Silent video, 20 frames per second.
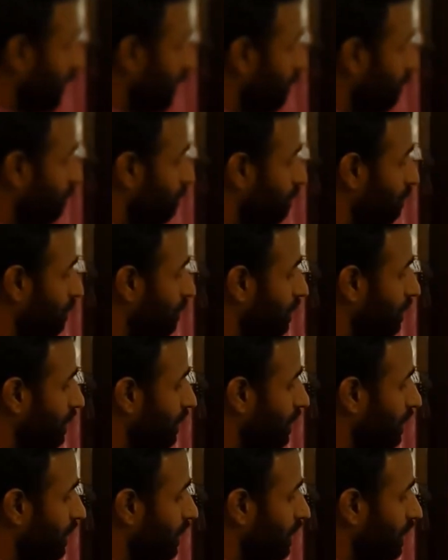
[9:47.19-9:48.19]
If
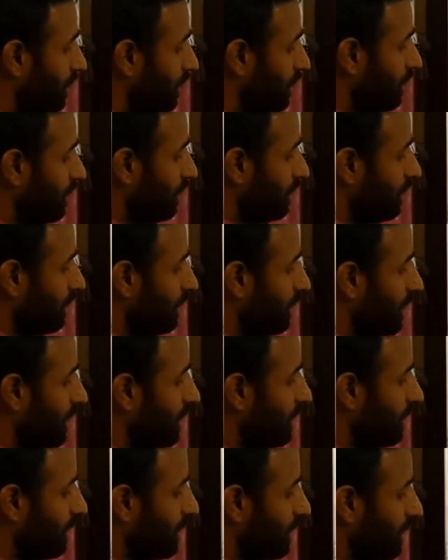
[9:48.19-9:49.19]

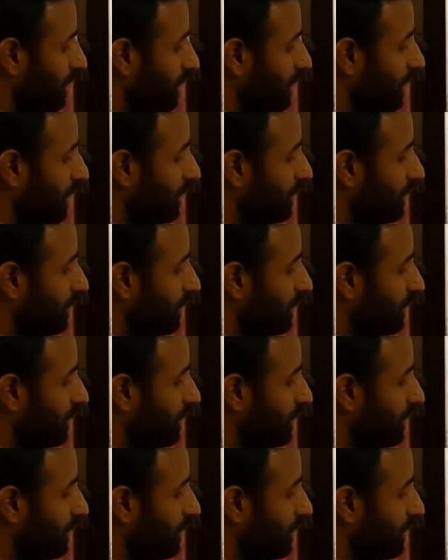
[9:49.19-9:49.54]
delta